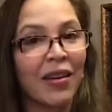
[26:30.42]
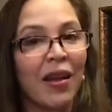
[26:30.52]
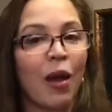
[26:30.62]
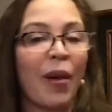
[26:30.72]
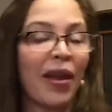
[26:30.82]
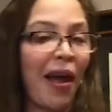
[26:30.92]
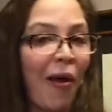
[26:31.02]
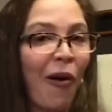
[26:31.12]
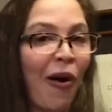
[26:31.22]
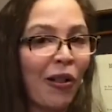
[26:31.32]
about how
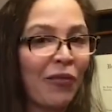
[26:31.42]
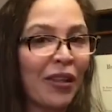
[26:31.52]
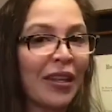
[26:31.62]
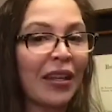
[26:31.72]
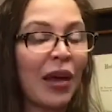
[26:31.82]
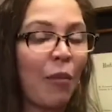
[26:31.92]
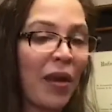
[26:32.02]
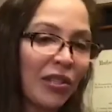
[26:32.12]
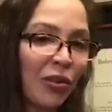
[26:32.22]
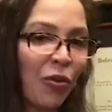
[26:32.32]
all of the little
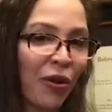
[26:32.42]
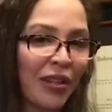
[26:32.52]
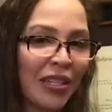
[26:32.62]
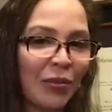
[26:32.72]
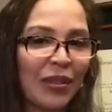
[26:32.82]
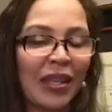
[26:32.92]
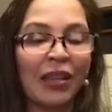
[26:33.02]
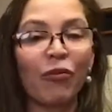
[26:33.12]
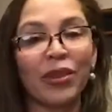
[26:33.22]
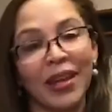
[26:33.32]
commensal organisms that live
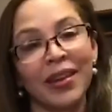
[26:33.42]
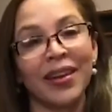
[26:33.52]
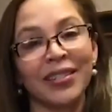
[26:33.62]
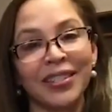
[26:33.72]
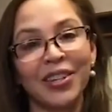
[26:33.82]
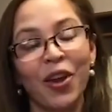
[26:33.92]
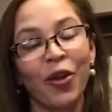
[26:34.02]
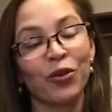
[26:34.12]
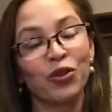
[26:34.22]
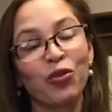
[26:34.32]
within us
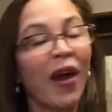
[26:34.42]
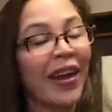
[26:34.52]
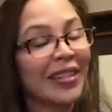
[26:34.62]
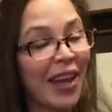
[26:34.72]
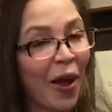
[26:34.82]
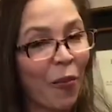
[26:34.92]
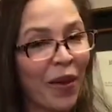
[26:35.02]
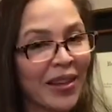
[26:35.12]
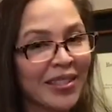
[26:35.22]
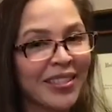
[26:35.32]
are trying to help
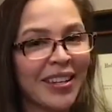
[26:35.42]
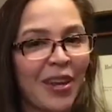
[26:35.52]
us.